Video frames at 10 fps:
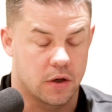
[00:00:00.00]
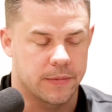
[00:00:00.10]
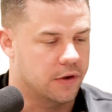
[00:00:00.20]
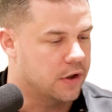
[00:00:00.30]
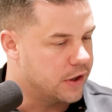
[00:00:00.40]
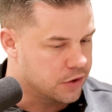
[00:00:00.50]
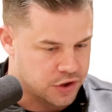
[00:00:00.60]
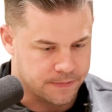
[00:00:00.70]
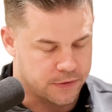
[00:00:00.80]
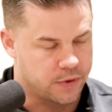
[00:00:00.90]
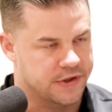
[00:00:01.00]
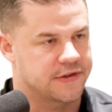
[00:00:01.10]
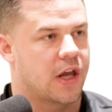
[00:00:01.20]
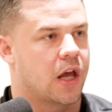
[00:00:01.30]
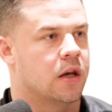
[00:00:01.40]
build leadership to an
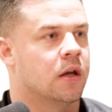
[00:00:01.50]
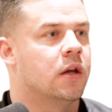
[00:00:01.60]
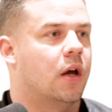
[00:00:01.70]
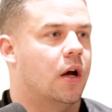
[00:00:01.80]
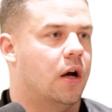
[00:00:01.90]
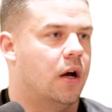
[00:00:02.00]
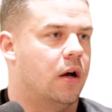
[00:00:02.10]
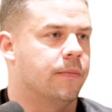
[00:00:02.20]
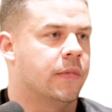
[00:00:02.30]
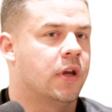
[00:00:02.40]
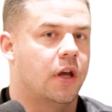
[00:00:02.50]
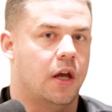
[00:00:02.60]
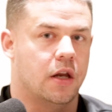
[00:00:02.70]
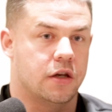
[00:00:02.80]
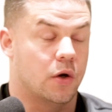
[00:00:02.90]
extent, and,
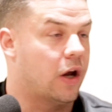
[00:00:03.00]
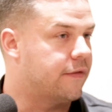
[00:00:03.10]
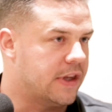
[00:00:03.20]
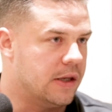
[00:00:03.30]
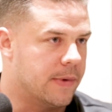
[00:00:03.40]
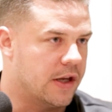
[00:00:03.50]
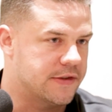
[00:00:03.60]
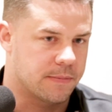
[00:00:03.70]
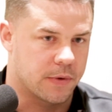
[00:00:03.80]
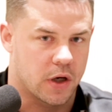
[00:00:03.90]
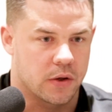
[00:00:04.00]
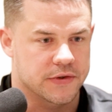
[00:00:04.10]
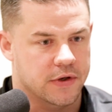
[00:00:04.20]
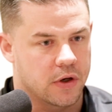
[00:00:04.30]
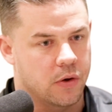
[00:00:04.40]
have teammates, but
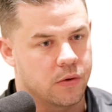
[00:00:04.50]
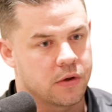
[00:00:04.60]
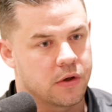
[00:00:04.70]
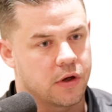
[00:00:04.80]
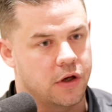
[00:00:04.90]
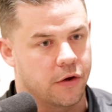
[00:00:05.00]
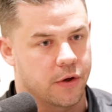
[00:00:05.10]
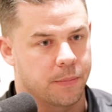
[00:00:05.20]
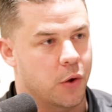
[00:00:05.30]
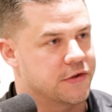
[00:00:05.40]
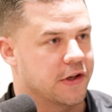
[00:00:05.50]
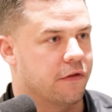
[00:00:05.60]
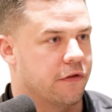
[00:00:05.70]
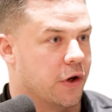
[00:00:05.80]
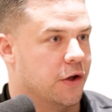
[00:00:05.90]
also, they're posting
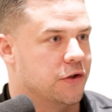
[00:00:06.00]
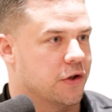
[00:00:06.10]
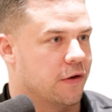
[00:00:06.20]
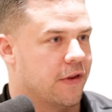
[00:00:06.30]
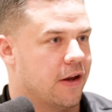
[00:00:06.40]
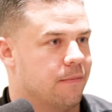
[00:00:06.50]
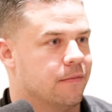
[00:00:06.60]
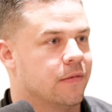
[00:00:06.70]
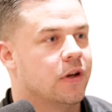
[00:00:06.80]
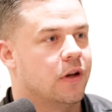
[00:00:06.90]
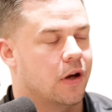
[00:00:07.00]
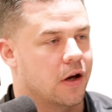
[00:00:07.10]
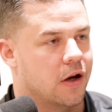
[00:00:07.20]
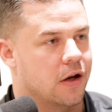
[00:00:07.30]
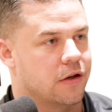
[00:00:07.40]
footage of them,
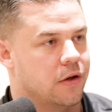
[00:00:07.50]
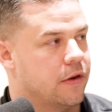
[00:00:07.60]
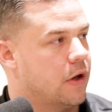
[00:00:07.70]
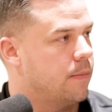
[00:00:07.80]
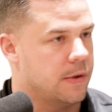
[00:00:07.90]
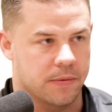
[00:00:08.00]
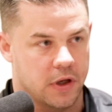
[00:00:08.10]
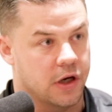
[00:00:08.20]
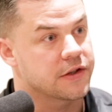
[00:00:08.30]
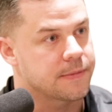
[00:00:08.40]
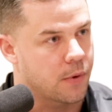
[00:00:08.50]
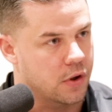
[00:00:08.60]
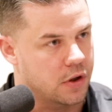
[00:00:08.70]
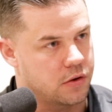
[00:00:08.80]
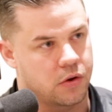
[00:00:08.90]
that would be playing a
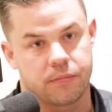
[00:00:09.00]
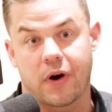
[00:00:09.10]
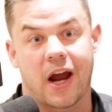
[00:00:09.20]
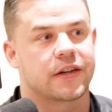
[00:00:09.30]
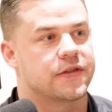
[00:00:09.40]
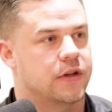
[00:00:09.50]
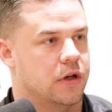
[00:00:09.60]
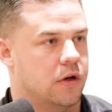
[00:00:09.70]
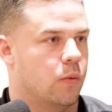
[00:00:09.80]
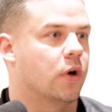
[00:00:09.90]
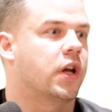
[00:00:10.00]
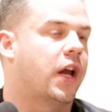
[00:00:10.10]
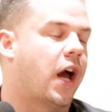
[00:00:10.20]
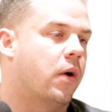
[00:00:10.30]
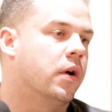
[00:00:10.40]
sport or practicing or
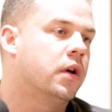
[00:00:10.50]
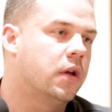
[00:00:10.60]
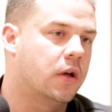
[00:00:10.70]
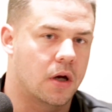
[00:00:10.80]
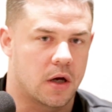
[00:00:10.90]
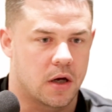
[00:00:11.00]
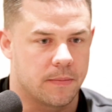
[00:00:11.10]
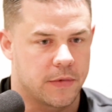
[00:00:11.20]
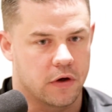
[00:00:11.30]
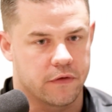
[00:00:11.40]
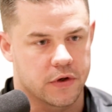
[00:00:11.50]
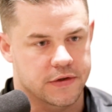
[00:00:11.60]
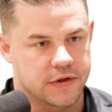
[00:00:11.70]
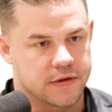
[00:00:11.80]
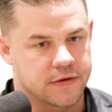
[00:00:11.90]
working out,
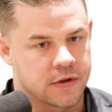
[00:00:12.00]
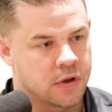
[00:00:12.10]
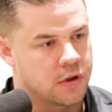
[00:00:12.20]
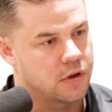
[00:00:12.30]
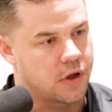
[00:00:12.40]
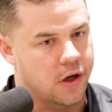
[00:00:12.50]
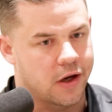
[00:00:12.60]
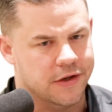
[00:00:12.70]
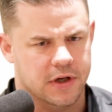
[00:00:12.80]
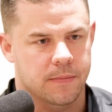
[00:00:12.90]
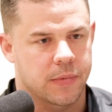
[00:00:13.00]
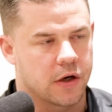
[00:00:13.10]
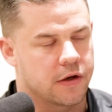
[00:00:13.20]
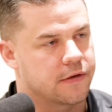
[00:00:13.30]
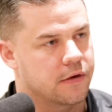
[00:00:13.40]
versus, as I
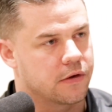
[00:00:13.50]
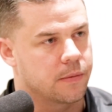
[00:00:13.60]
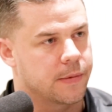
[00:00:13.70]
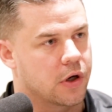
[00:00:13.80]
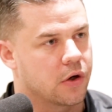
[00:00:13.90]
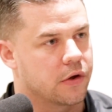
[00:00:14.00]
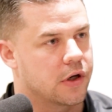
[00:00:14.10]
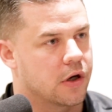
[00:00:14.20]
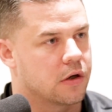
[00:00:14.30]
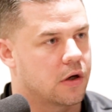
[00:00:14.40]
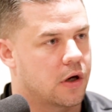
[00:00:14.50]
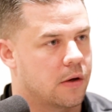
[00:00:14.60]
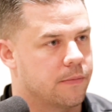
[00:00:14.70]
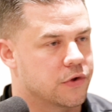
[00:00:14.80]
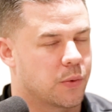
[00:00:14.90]
compared it to a little bit earlier,
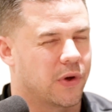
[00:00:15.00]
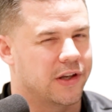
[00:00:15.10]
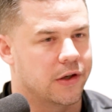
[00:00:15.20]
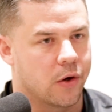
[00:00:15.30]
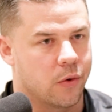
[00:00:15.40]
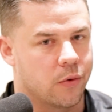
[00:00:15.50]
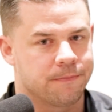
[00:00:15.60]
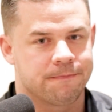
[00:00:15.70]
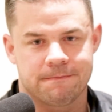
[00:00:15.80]
there's really no